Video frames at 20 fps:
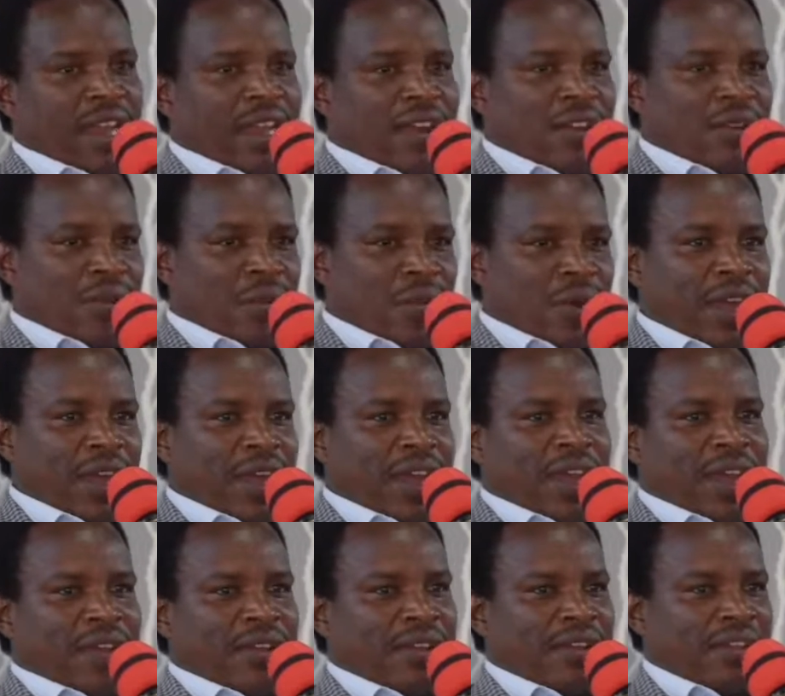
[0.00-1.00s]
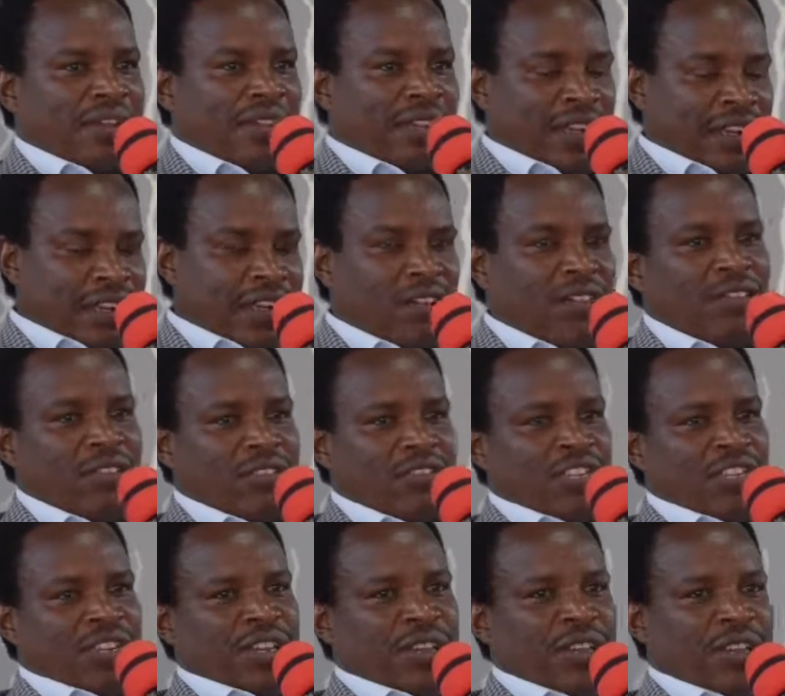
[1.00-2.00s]
and where
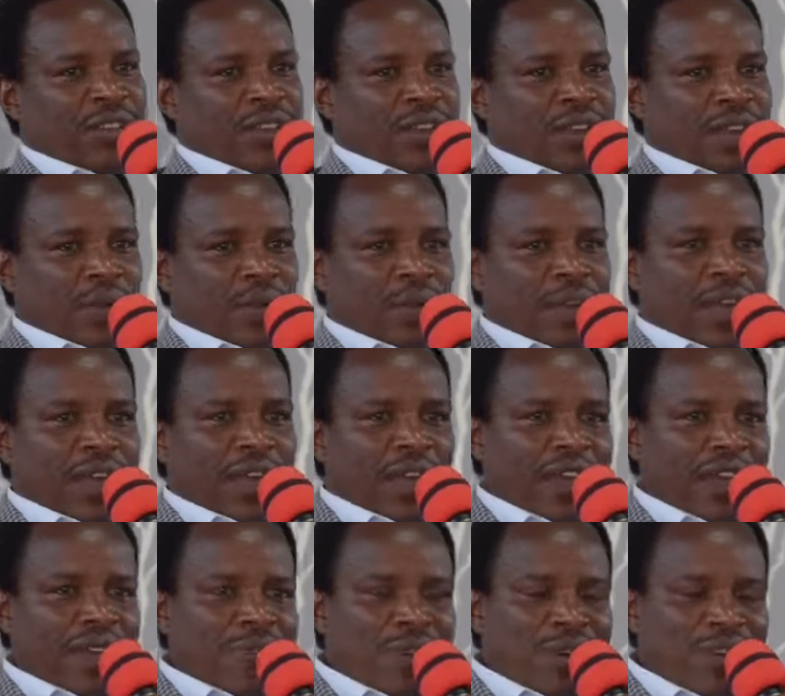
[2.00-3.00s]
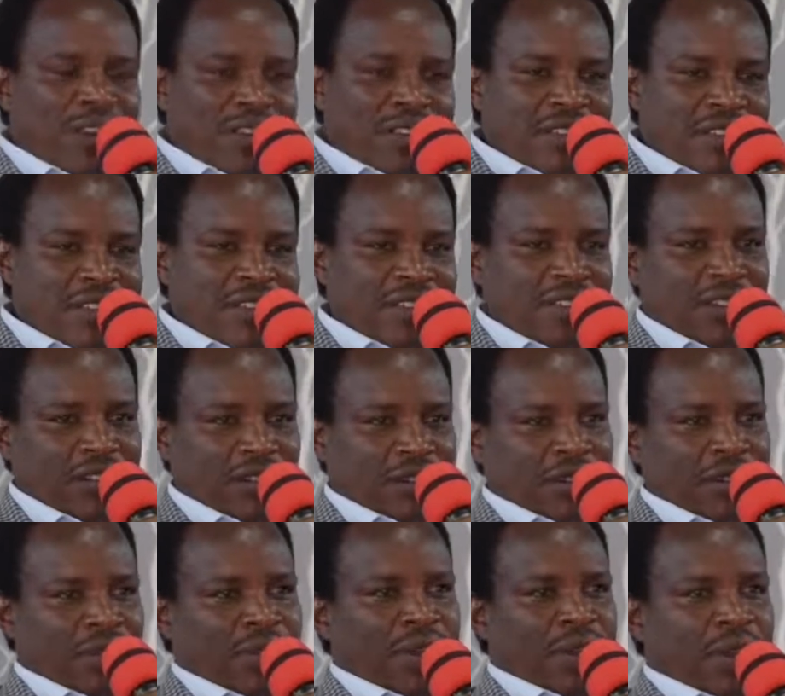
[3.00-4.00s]
technology, where urbanization,